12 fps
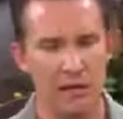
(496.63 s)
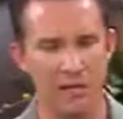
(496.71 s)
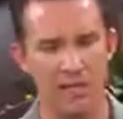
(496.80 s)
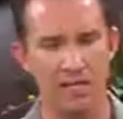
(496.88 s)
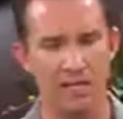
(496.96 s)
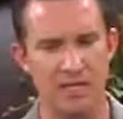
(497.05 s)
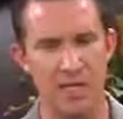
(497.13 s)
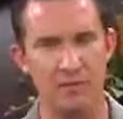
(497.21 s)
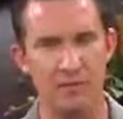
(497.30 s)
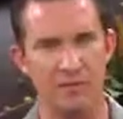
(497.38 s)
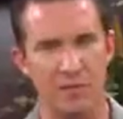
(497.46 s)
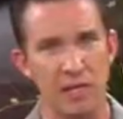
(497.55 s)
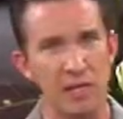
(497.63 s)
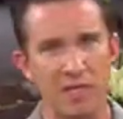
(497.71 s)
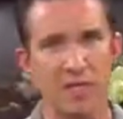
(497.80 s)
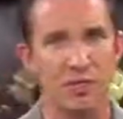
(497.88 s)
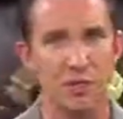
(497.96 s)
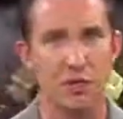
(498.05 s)
we see an example of
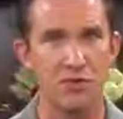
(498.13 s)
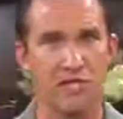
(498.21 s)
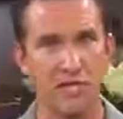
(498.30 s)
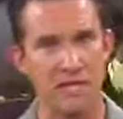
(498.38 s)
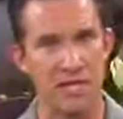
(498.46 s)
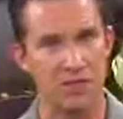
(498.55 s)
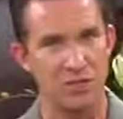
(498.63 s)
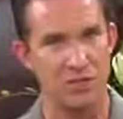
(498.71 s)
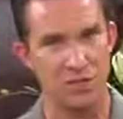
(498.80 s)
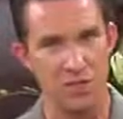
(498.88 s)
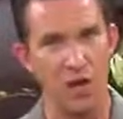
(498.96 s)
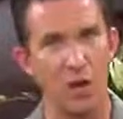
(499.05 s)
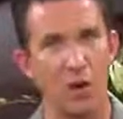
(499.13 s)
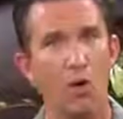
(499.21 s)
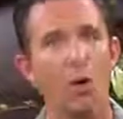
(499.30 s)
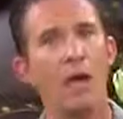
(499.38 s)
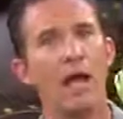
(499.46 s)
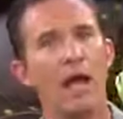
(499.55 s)
Jesus using this to
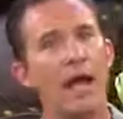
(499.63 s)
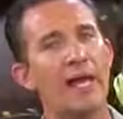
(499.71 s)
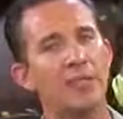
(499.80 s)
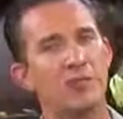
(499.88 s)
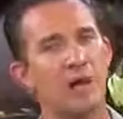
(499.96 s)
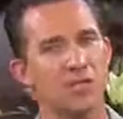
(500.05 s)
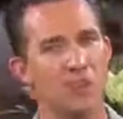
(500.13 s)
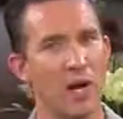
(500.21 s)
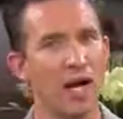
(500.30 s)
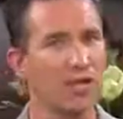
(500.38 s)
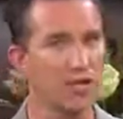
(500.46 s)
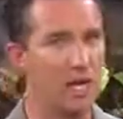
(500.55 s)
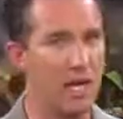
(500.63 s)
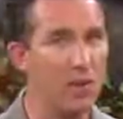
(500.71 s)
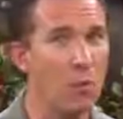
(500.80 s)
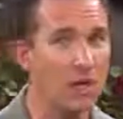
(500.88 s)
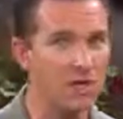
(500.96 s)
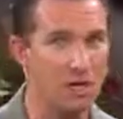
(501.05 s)
show at the resurrection he
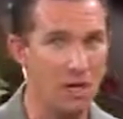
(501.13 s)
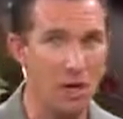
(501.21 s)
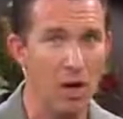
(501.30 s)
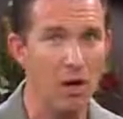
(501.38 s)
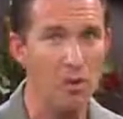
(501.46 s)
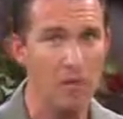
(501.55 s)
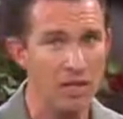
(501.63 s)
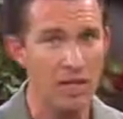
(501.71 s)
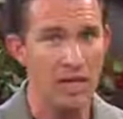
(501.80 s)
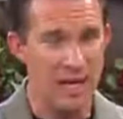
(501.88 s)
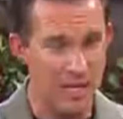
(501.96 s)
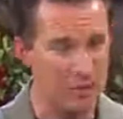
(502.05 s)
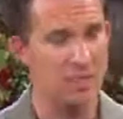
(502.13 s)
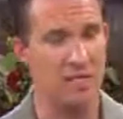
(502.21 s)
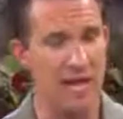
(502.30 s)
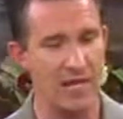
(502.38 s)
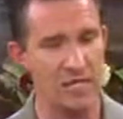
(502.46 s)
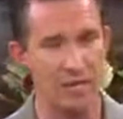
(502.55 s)
wasn't a ghost, he was
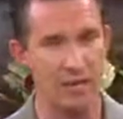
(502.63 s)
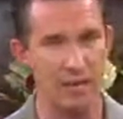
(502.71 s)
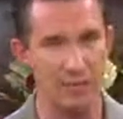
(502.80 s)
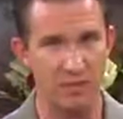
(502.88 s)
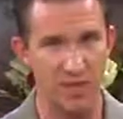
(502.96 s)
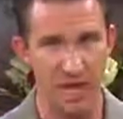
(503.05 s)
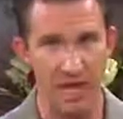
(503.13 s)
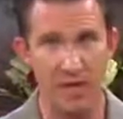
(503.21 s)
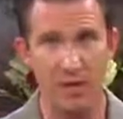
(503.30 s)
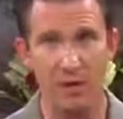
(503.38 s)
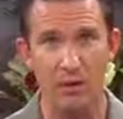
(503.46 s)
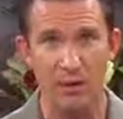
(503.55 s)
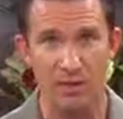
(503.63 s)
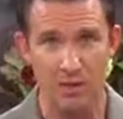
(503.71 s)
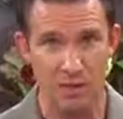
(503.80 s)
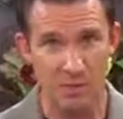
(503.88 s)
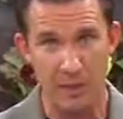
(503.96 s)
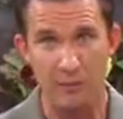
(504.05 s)
actually there in
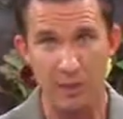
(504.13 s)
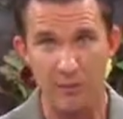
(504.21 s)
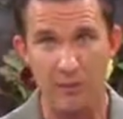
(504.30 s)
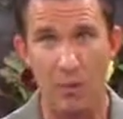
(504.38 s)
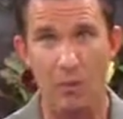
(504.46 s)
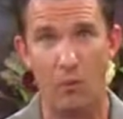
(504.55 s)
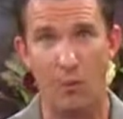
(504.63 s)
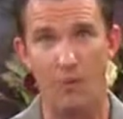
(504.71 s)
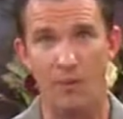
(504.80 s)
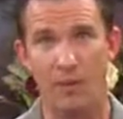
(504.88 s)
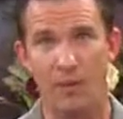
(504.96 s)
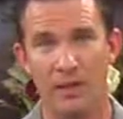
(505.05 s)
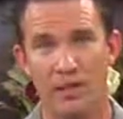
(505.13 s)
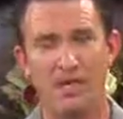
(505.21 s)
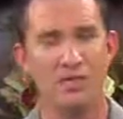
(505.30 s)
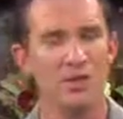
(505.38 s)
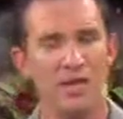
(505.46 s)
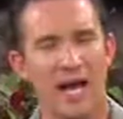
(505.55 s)
spirit form. And
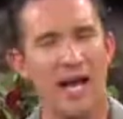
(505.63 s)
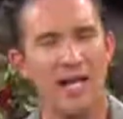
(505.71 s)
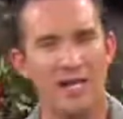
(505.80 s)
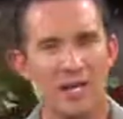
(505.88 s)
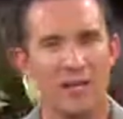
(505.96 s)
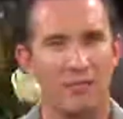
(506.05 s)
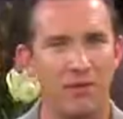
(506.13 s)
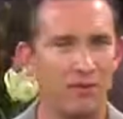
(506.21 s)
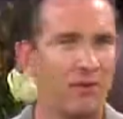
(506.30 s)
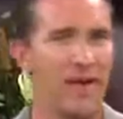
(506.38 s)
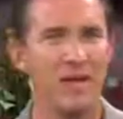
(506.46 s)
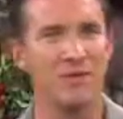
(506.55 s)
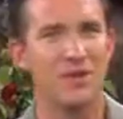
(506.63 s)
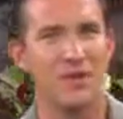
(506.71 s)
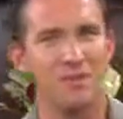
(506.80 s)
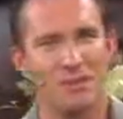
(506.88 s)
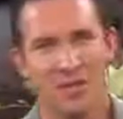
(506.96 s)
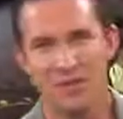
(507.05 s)
so the idea of a
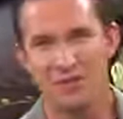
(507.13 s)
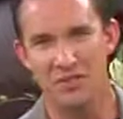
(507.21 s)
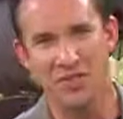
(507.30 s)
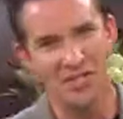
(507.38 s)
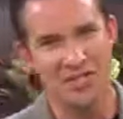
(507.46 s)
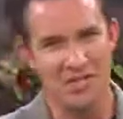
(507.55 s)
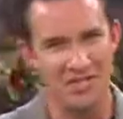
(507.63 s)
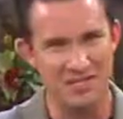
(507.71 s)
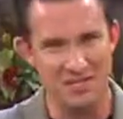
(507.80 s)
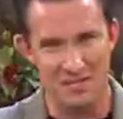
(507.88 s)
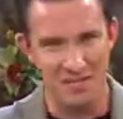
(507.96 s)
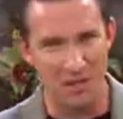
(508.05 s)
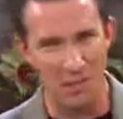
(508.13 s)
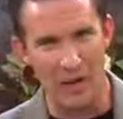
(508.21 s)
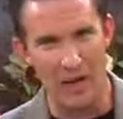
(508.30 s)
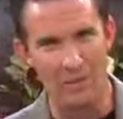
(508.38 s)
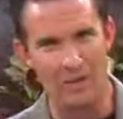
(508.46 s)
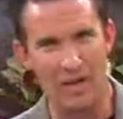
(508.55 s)
phantom Jesus did
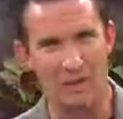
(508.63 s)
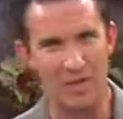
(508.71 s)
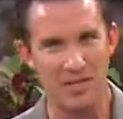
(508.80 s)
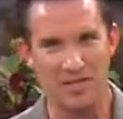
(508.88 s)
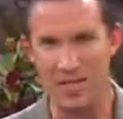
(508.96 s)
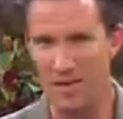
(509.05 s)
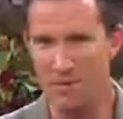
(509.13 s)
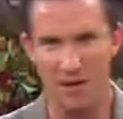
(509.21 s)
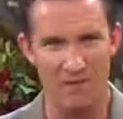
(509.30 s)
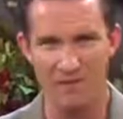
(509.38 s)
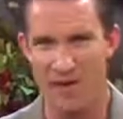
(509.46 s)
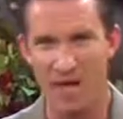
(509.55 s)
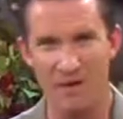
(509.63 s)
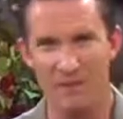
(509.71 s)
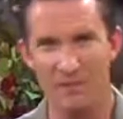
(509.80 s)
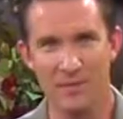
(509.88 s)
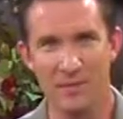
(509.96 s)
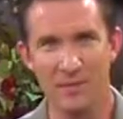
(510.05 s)
away with that when he said, I'm not a
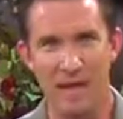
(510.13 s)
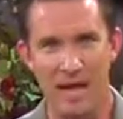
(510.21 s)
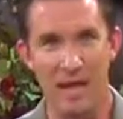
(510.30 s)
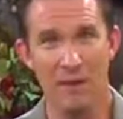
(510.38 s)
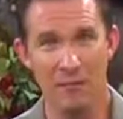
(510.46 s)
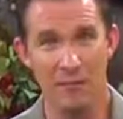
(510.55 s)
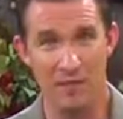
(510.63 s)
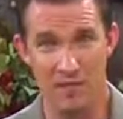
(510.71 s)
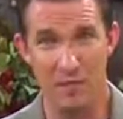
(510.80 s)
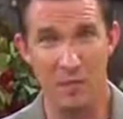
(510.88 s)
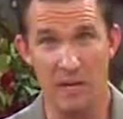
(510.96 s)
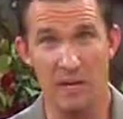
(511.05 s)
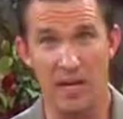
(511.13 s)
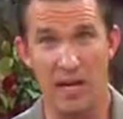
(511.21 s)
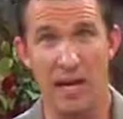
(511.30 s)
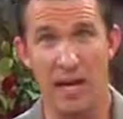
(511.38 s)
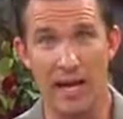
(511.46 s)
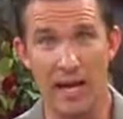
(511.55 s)
phantom. I'm a spirit.
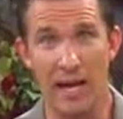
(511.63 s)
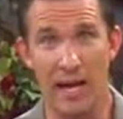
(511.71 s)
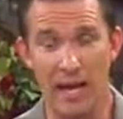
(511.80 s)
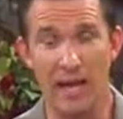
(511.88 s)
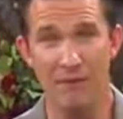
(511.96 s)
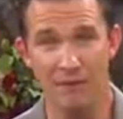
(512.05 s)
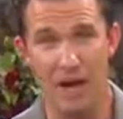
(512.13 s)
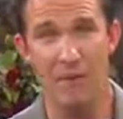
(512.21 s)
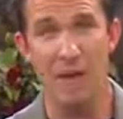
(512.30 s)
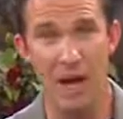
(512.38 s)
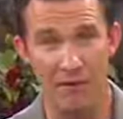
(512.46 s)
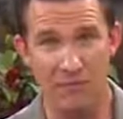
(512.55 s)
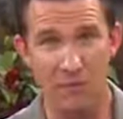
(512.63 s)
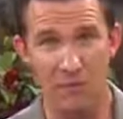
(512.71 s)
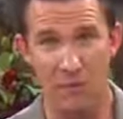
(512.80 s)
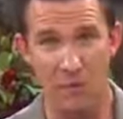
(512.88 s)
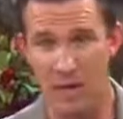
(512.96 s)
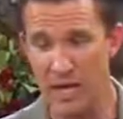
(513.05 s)
I, I, I've come back from
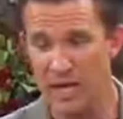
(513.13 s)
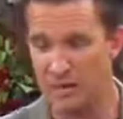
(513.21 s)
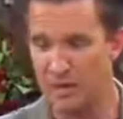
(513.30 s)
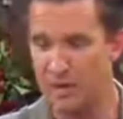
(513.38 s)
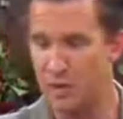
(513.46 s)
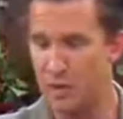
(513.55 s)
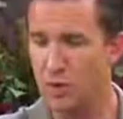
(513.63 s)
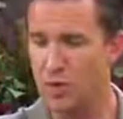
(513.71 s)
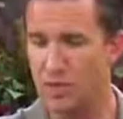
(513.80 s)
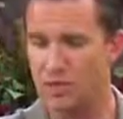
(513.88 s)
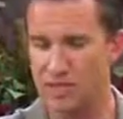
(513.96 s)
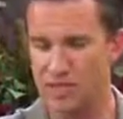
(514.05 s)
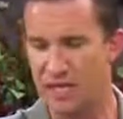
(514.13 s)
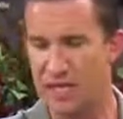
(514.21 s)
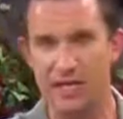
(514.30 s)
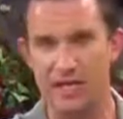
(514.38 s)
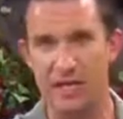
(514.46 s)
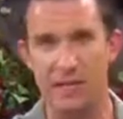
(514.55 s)
the grave. You can
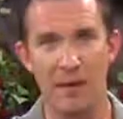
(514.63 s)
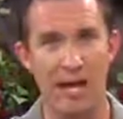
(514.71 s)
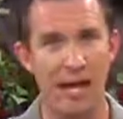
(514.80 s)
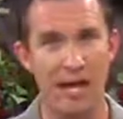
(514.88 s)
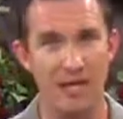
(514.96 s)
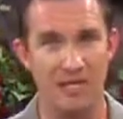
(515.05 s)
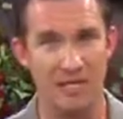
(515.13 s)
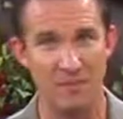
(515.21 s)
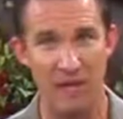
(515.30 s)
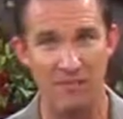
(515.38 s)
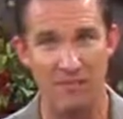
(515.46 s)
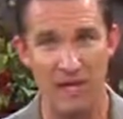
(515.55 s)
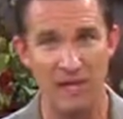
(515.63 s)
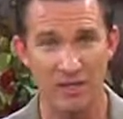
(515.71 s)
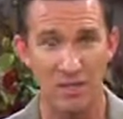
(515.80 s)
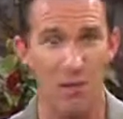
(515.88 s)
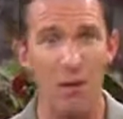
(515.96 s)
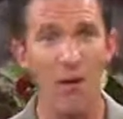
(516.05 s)
see in my hands and my feet
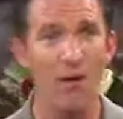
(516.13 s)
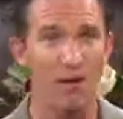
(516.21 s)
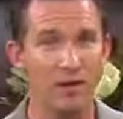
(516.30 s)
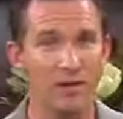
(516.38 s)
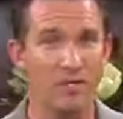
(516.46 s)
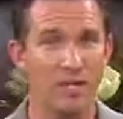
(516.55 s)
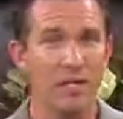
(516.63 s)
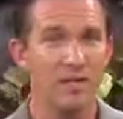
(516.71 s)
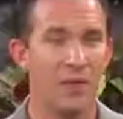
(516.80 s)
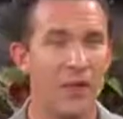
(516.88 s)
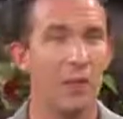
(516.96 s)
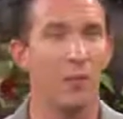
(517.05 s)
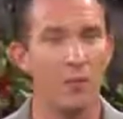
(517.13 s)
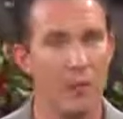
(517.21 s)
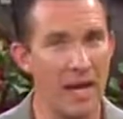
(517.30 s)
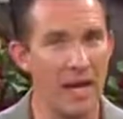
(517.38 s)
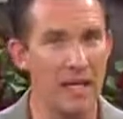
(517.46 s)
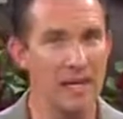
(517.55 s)
the marks that were
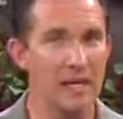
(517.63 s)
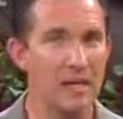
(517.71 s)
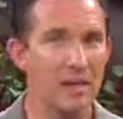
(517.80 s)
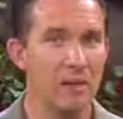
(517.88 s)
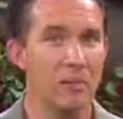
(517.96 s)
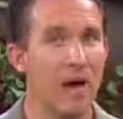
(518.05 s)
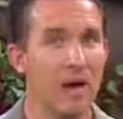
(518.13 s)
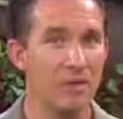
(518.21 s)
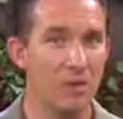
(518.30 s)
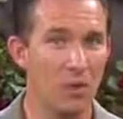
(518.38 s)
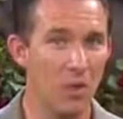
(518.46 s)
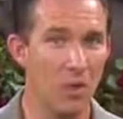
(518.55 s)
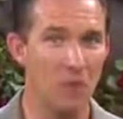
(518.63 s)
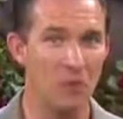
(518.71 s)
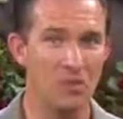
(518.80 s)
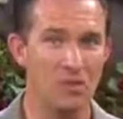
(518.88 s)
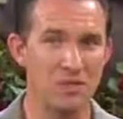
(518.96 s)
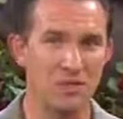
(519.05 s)
made by the
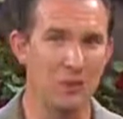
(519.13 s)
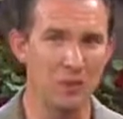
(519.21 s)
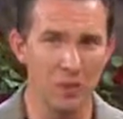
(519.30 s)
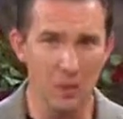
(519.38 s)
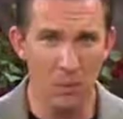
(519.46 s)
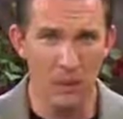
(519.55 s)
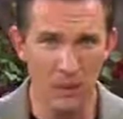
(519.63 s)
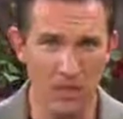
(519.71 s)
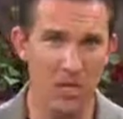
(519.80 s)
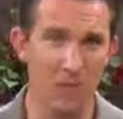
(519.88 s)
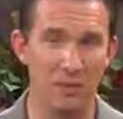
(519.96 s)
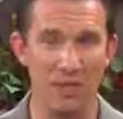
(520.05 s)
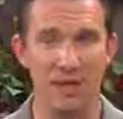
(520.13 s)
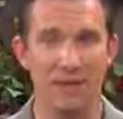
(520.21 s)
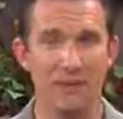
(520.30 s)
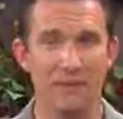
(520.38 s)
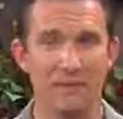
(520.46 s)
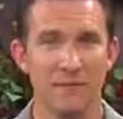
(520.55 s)
cross. And so there was some
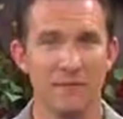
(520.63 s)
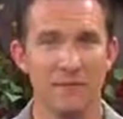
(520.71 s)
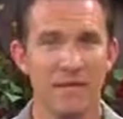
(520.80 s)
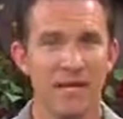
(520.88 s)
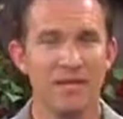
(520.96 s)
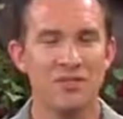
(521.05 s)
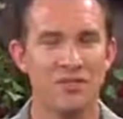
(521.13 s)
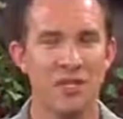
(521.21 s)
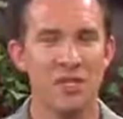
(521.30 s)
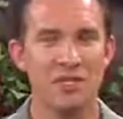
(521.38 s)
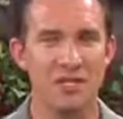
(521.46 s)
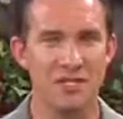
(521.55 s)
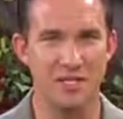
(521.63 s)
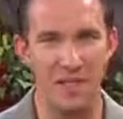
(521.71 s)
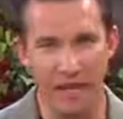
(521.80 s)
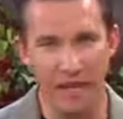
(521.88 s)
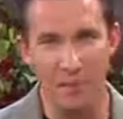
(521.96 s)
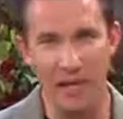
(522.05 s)
belief in Jesus'
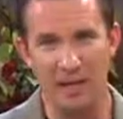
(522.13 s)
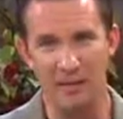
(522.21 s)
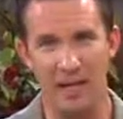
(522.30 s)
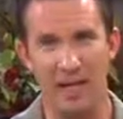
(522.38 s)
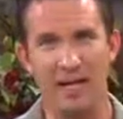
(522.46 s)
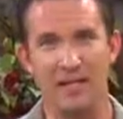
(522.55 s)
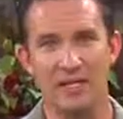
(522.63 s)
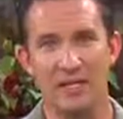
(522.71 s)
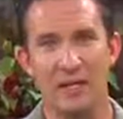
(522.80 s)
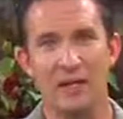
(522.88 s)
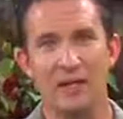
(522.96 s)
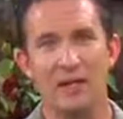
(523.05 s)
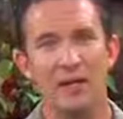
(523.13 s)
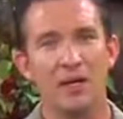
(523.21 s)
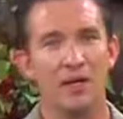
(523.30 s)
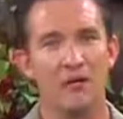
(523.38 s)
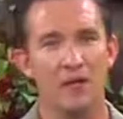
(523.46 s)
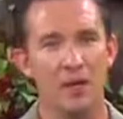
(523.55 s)
day about the idea
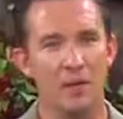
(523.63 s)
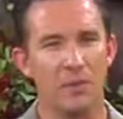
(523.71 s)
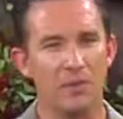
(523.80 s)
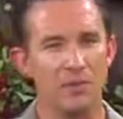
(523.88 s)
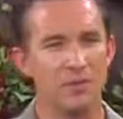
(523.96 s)
of ghost.